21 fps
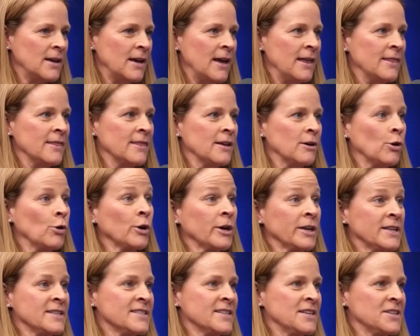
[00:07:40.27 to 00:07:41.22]
and the
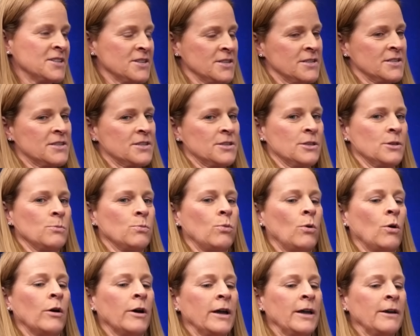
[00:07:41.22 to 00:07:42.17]
organization is to the
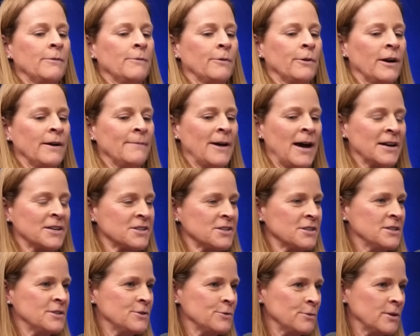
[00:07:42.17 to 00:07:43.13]
point where I'm
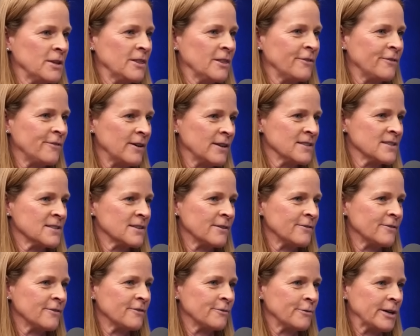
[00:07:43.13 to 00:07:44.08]
actually doing the fun
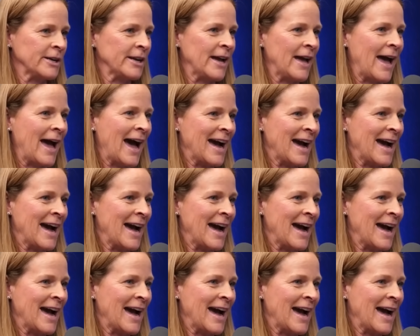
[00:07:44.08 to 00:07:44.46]
stuff of what I